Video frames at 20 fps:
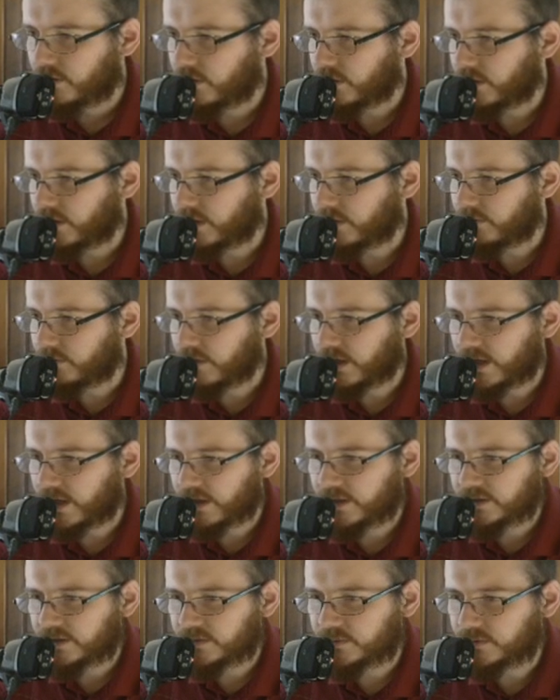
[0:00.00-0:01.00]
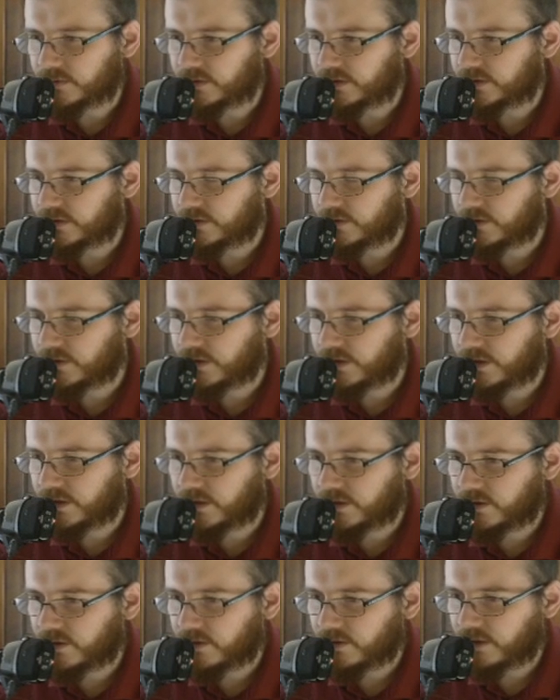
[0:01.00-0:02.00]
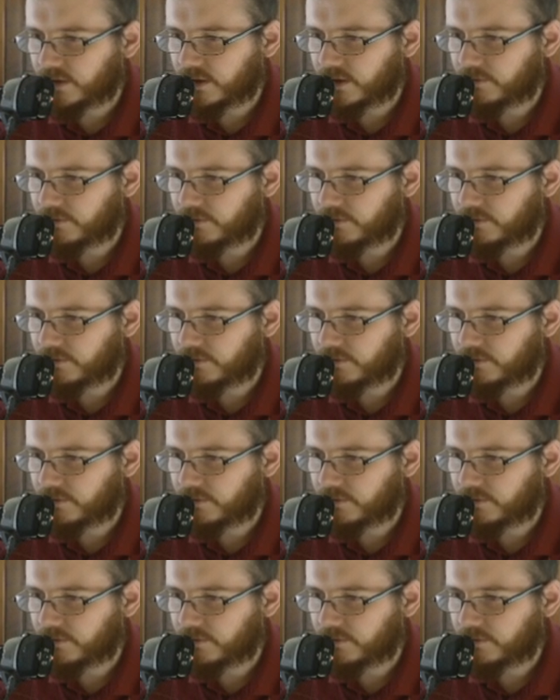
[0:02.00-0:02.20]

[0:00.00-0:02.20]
Alright, and we add this resistor in here